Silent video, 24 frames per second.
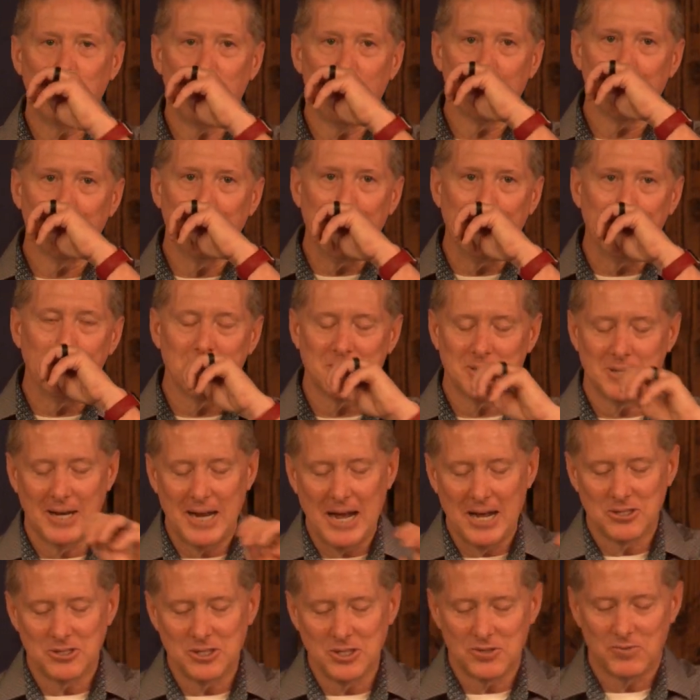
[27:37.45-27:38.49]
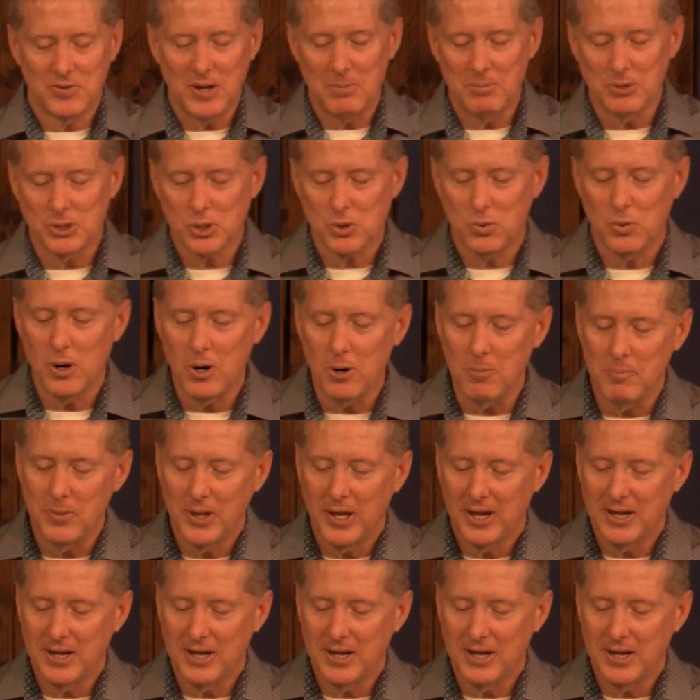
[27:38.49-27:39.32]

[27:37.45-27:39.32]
Waldo Emerson has this famous quote,